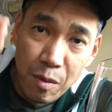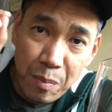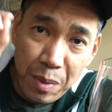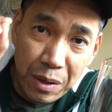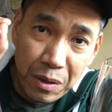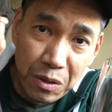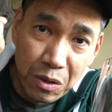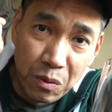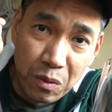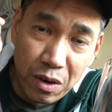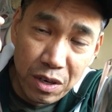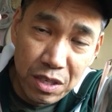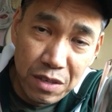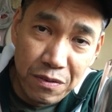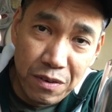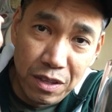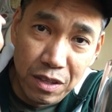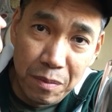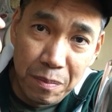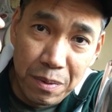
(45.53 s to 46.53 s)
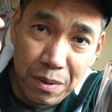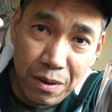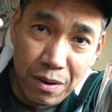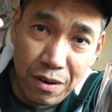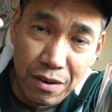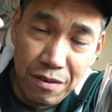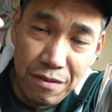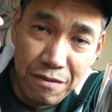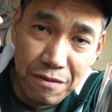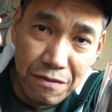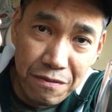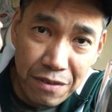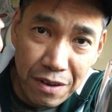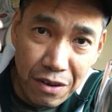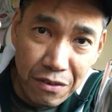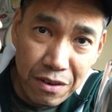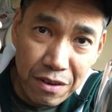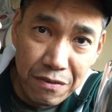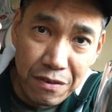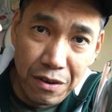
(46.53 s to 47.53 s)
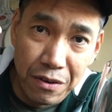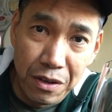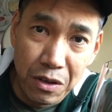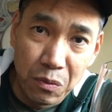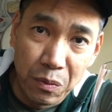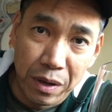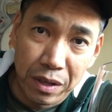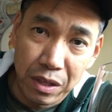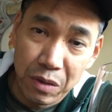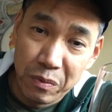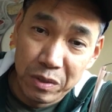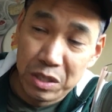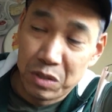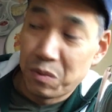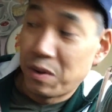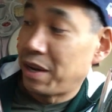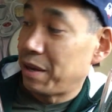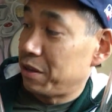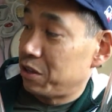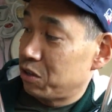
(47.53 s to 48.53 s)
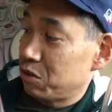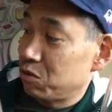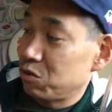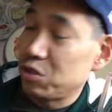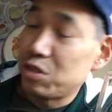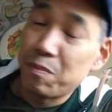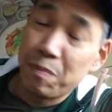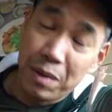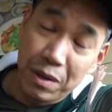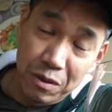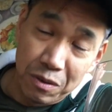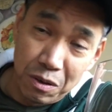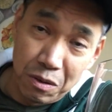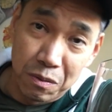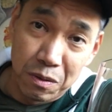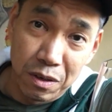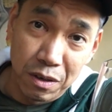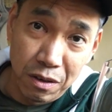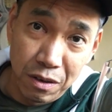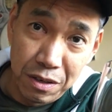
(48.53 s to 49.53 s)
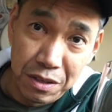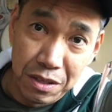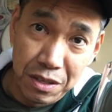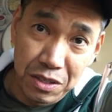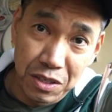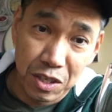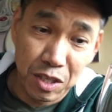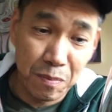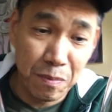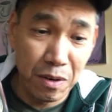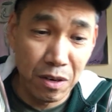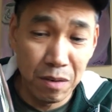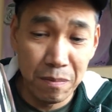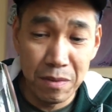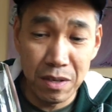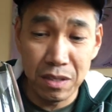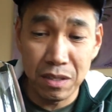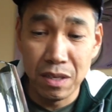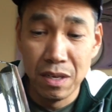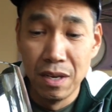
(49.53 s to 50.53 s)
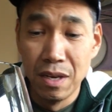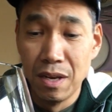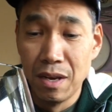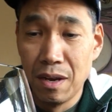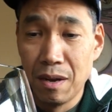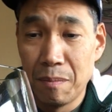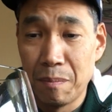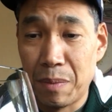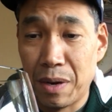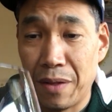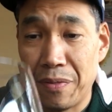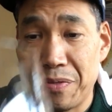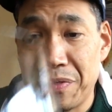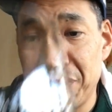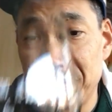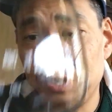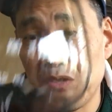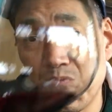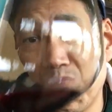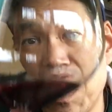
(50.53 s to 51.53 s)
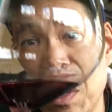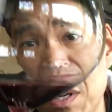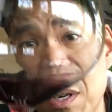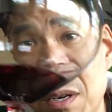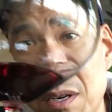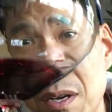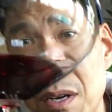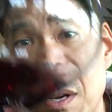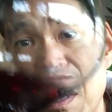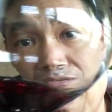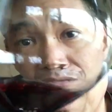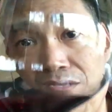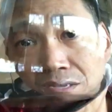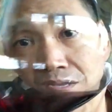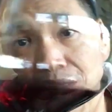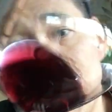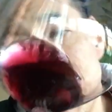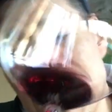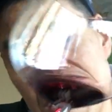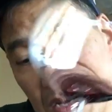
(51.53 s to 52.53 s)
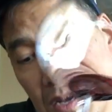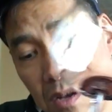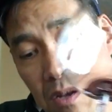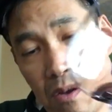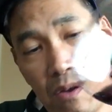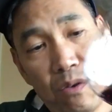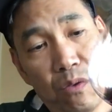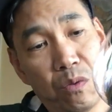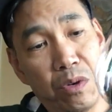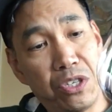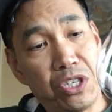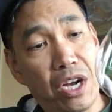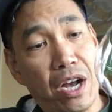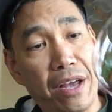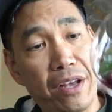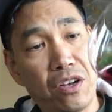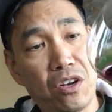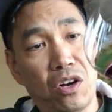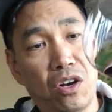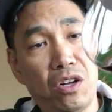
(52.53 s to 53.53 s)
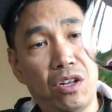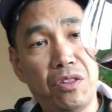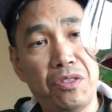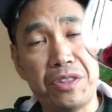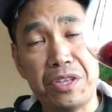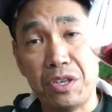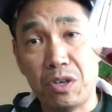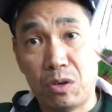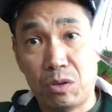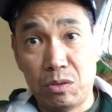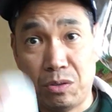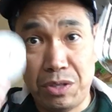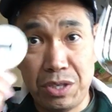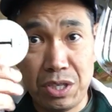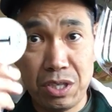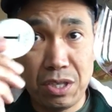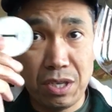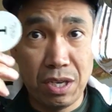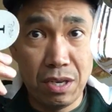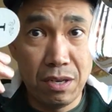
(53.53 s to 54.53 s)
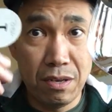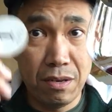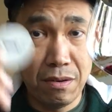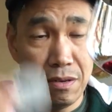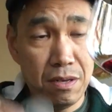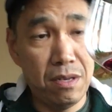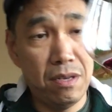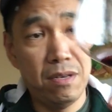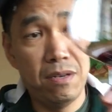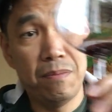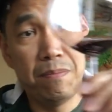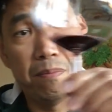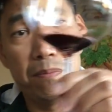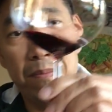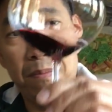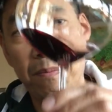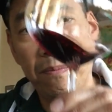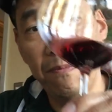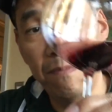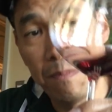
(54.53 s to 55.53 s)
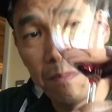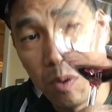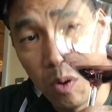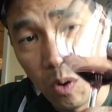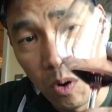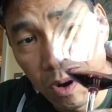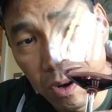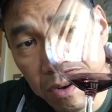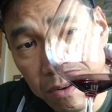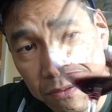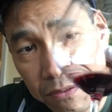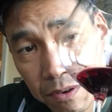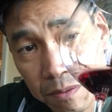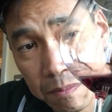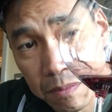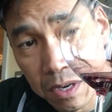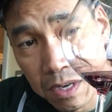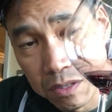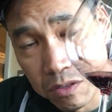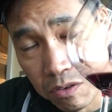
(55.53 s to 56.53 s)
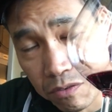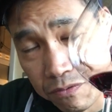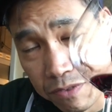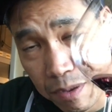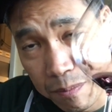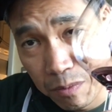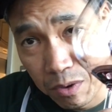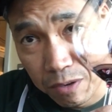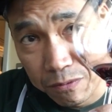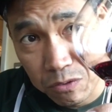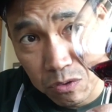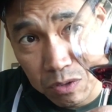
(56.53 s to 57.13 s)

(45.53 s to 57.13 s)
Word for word: Pinot Noirs fall apart very, very quickly, which is why I used Pinot Noir in this experiment. But this one, which I called the oldest pour from uh, November of